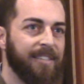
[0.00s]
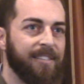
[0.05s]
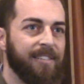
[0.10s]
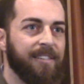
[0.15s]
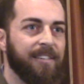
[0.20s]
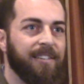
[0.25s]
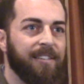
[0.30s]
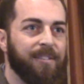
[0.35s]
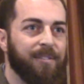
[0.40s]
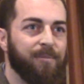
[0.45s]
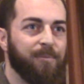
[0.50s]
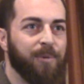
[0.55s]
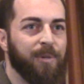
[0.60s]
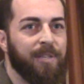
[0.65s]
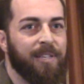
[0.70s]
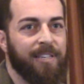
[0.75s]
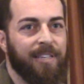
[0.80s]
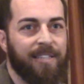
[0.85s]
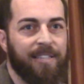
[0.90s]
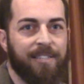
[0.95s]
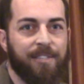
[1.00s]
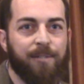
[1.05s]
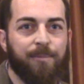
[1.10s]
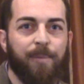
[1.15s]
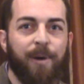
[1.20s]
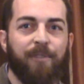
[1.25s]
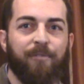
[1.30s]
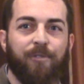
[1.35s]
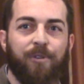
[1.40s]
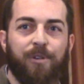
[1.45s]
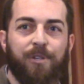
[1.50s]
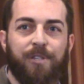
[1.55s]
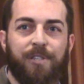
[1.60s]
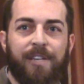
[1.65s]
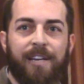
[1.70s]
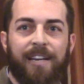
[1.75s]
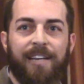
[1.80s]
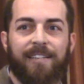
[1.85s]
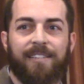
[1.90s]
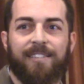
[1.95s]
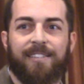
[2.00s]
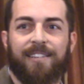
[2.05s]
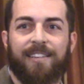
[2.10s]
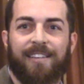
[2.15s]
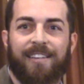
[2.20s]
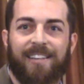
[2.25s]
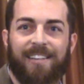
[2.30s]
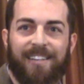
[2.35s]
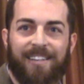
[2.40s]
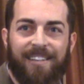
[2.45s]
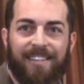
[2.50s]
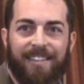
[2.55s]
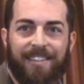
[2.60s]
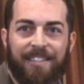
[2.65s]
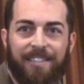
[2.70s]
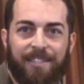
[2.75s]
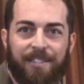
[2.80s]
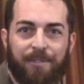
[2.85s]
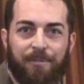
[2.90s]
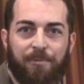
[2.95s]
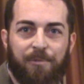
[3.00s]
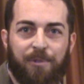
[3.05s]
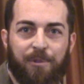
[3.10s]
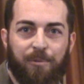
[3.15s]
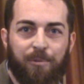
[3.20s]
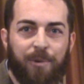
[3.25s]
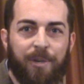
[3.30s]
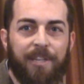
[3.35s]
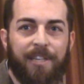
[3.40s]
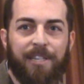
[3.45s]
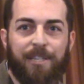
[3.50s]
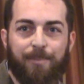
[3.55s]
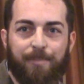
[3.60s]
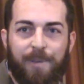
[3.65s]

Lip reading: until really, this is my first chance to really